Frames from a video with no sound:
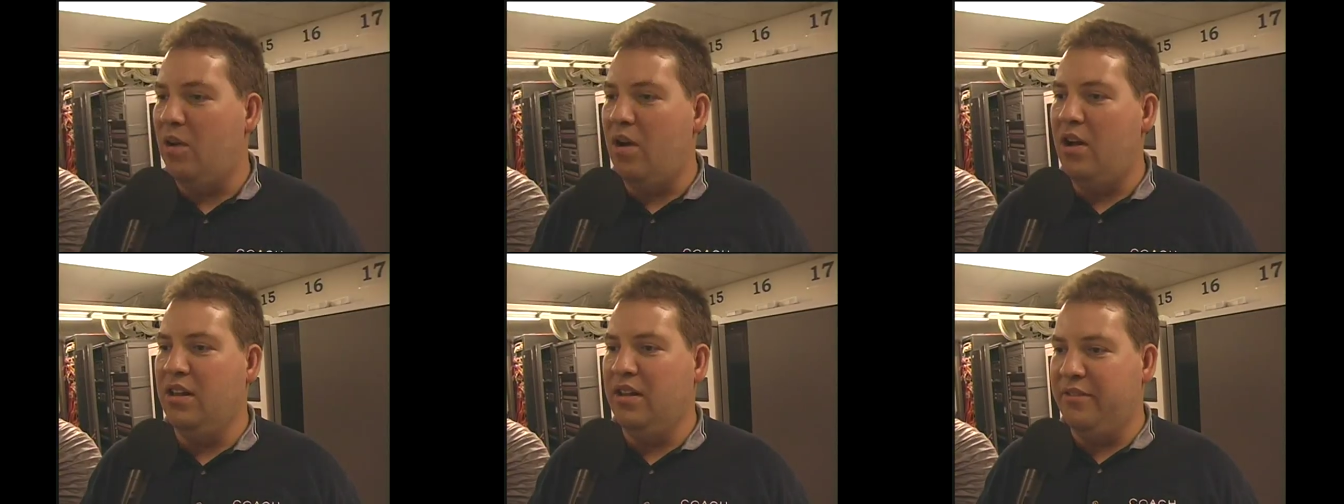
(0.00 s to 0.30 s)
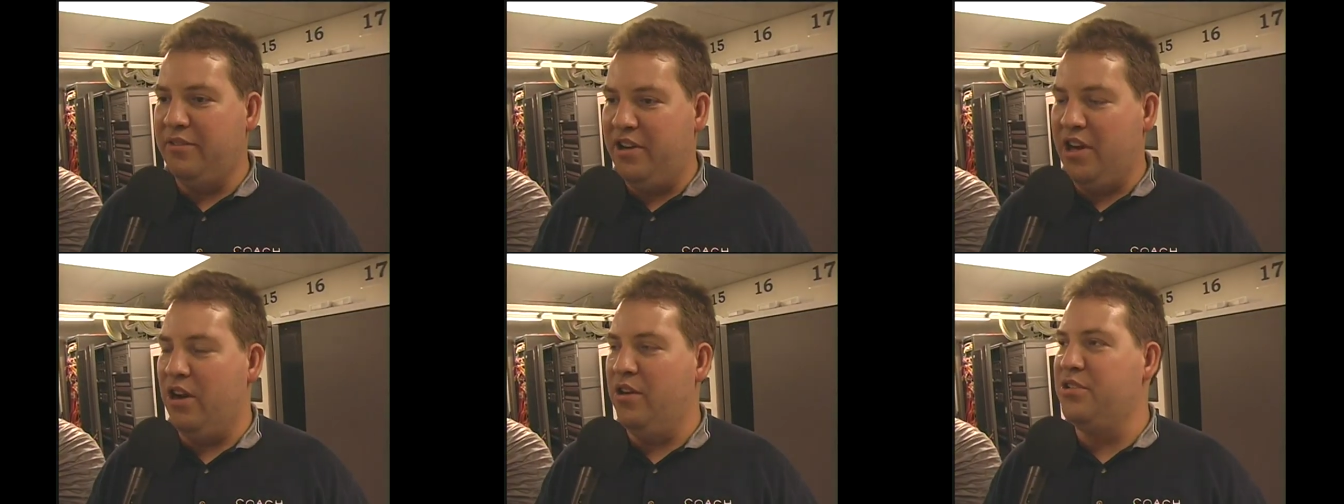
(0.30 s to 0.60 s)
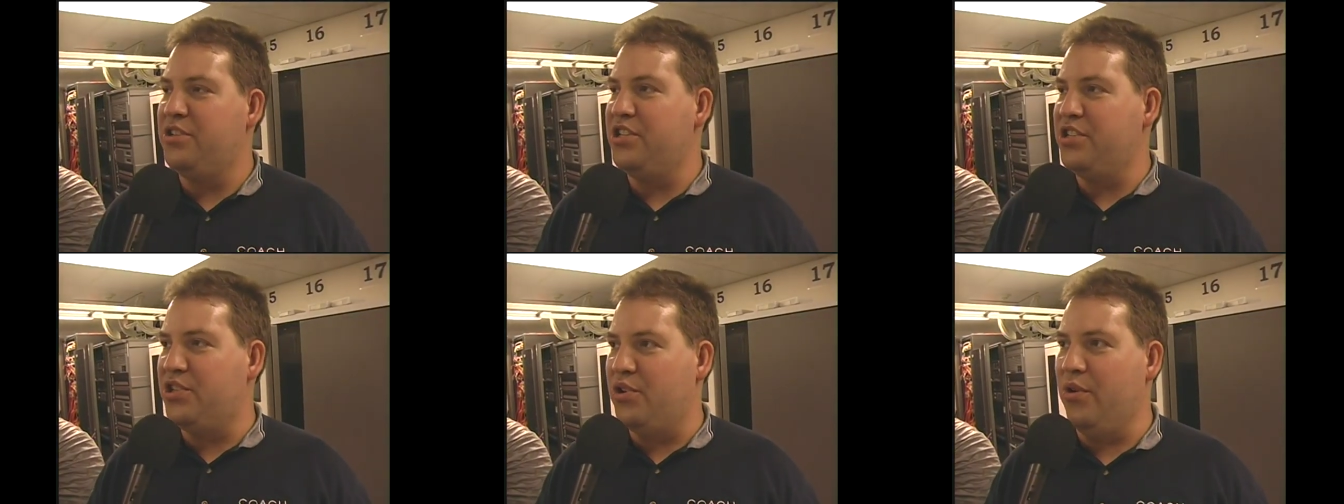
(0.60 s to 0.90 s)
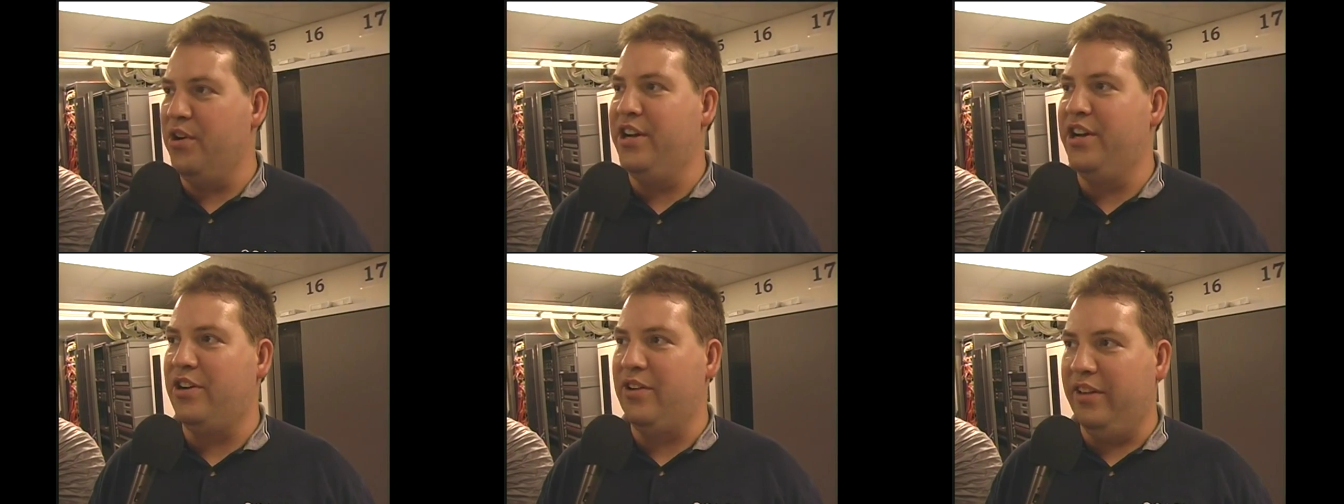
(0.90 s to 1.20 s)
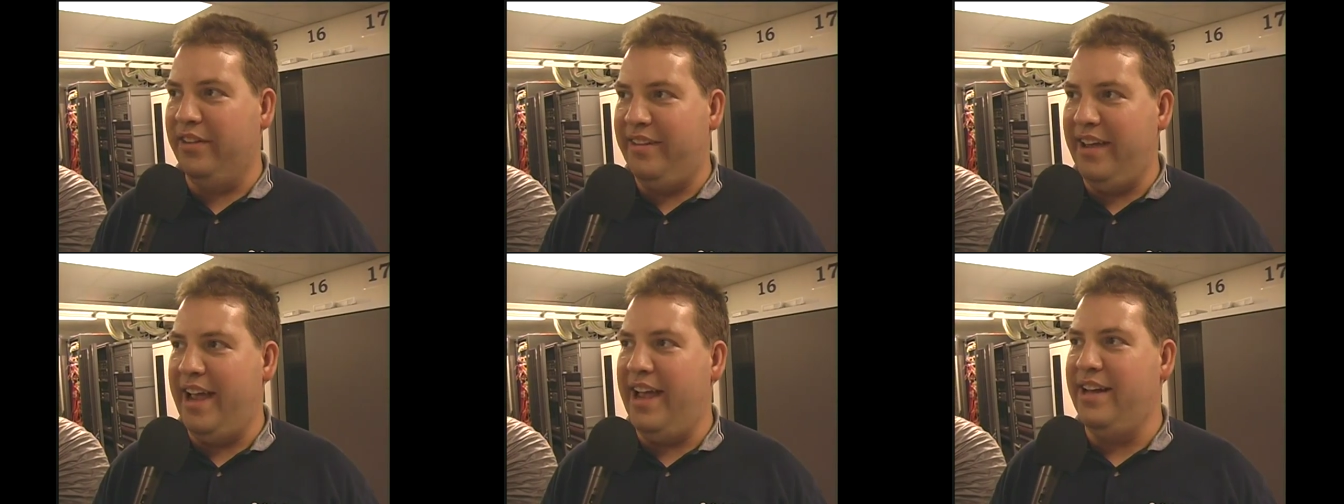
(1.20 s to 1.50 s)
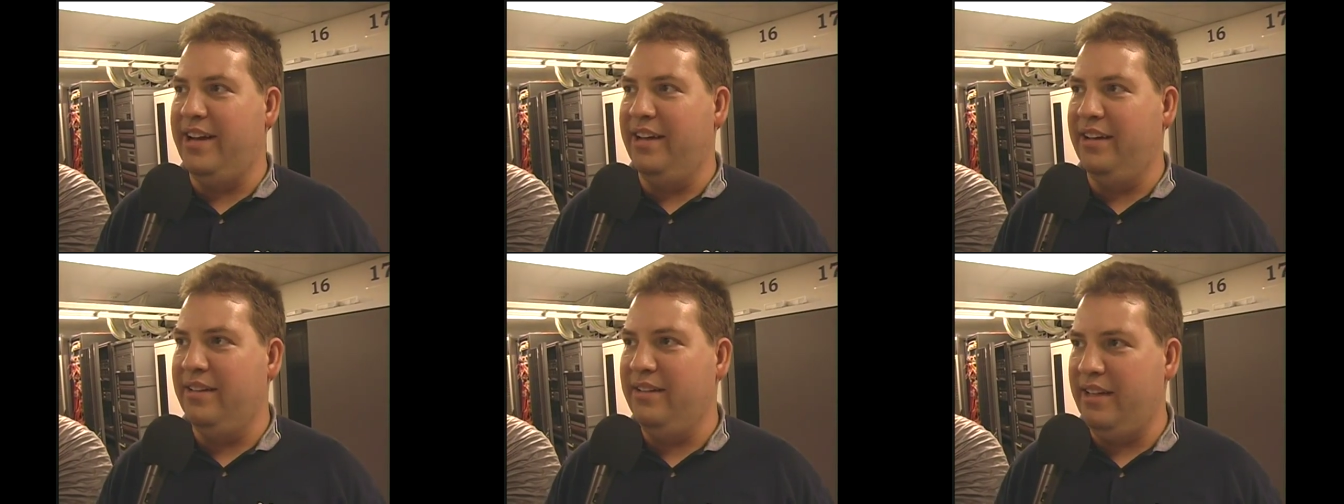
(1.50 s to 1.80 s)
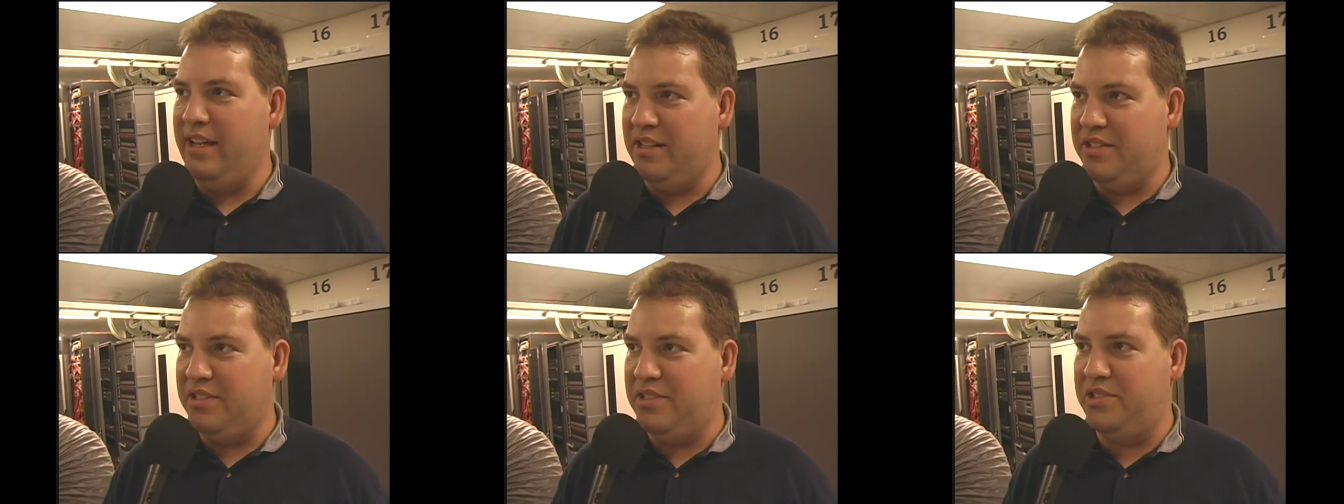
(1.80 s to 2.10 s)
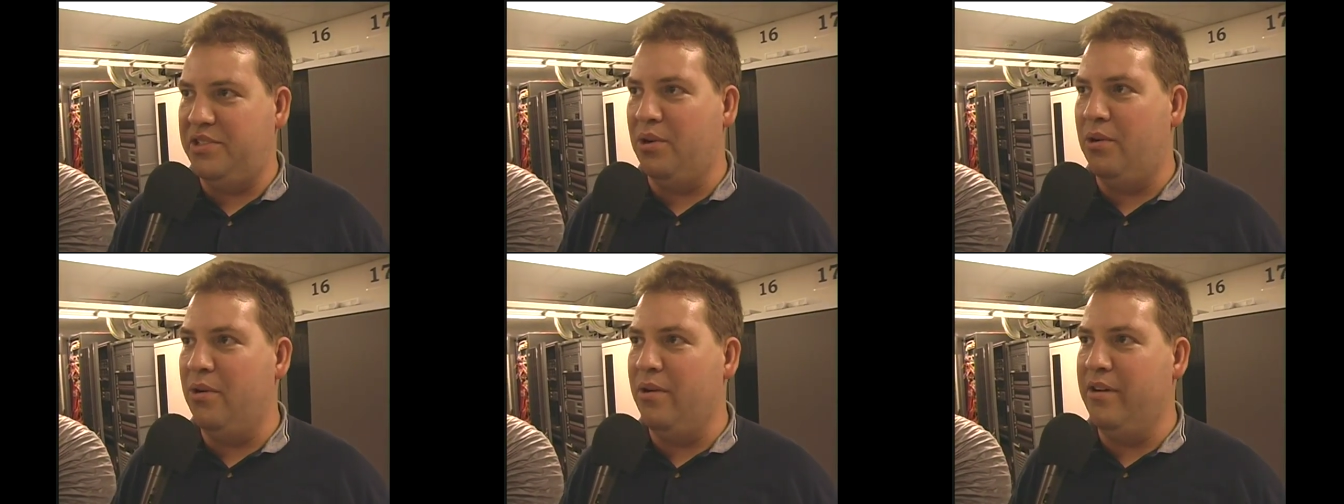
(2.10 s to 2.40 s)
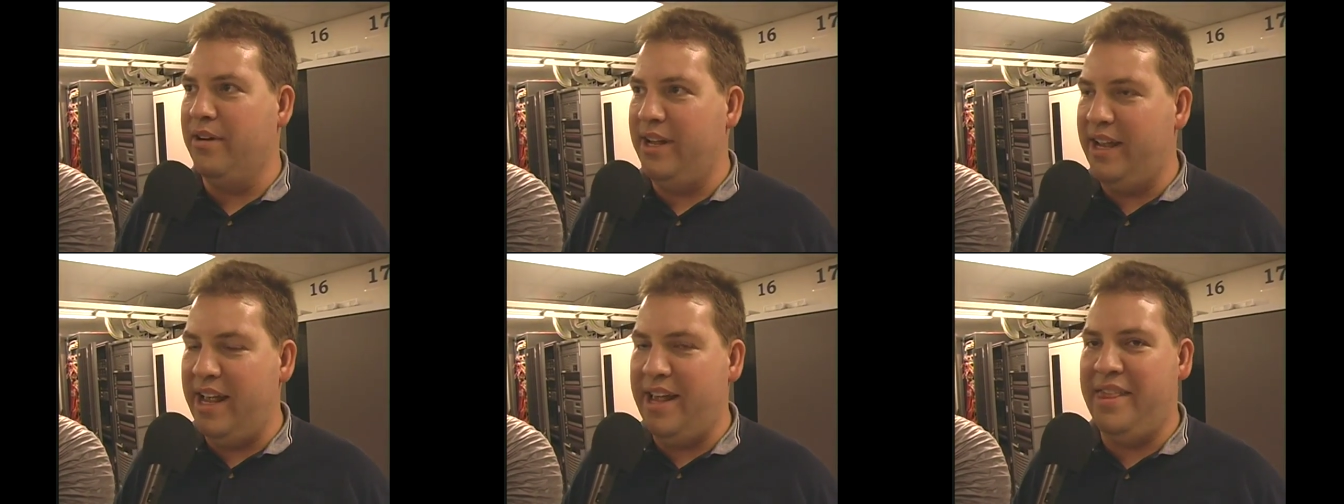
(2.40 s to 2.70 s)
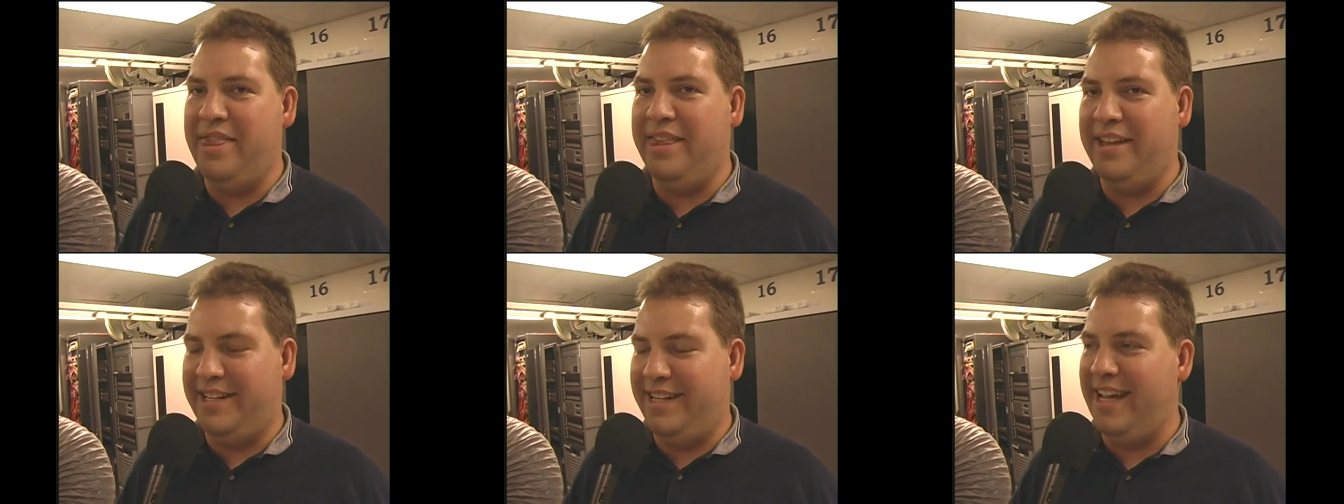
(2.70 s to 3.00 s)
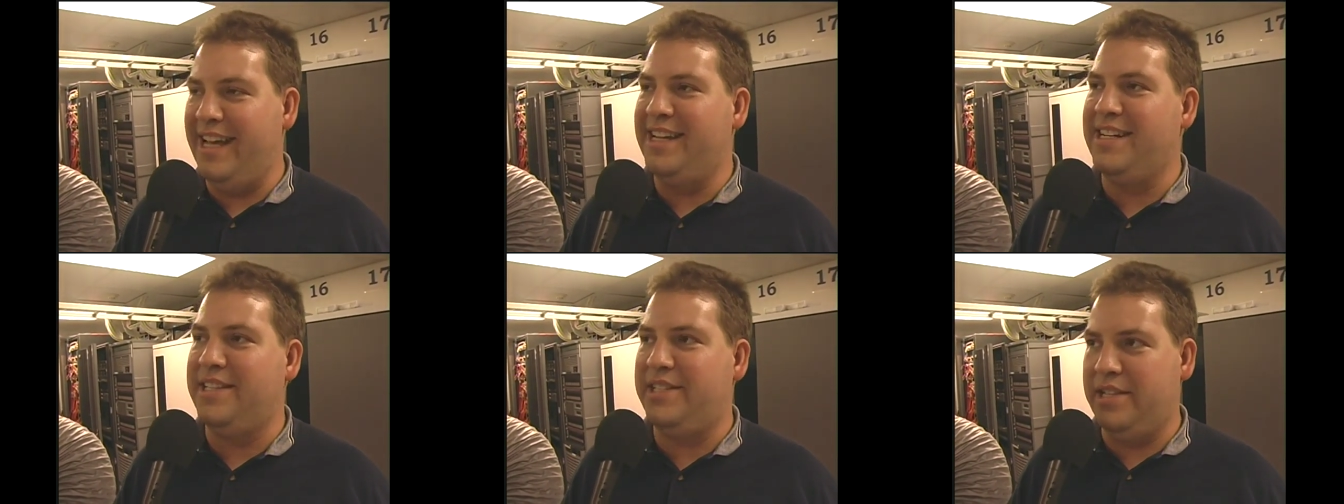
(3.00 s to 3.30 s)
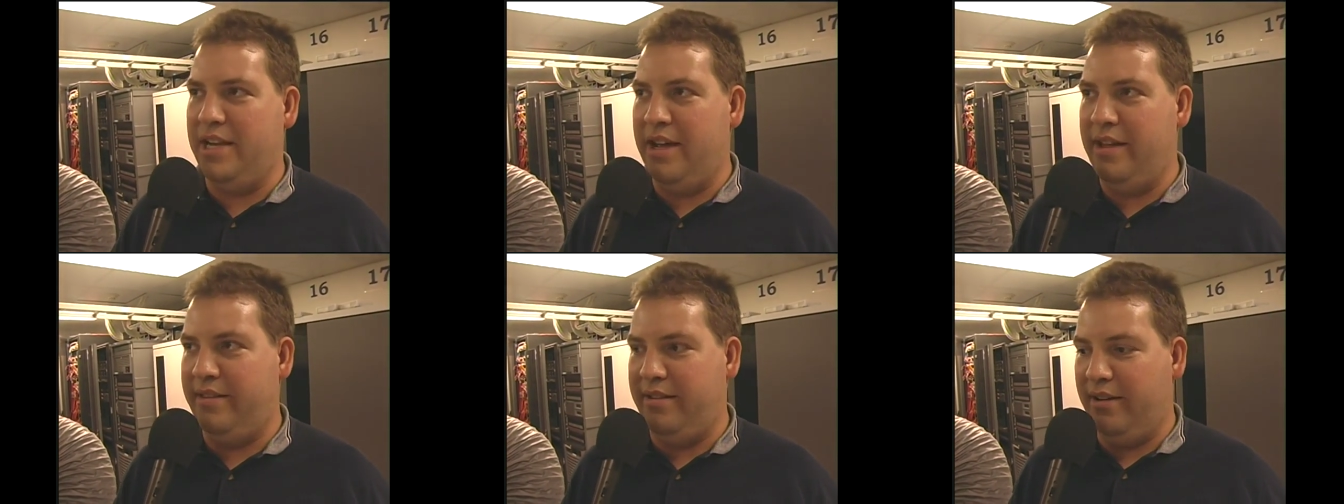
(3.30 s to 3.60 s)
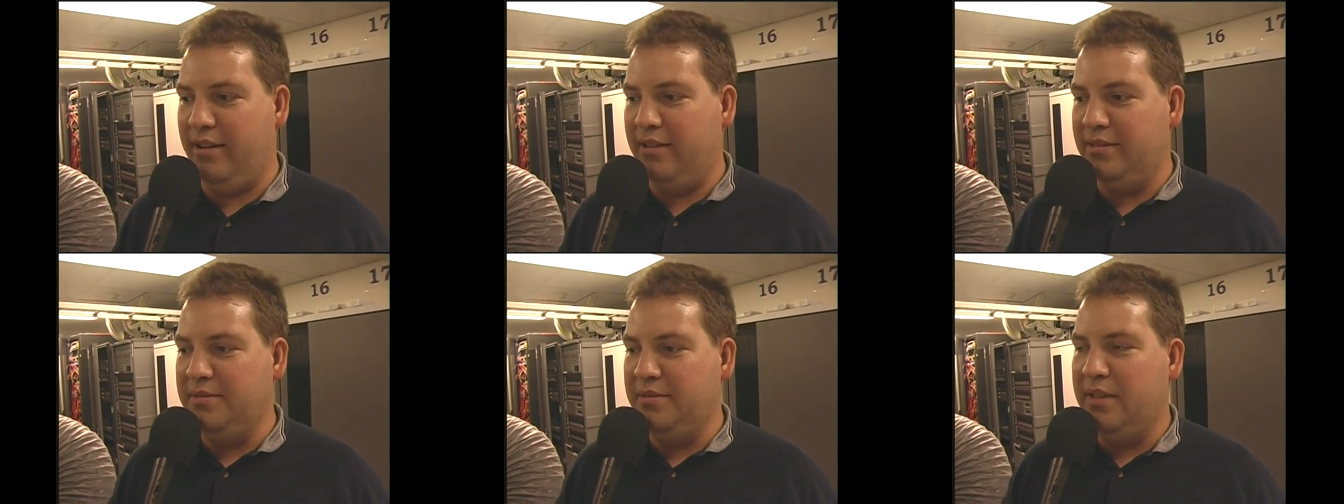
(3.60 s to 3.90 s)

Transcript: All of Coach's critical data is stored in the data center.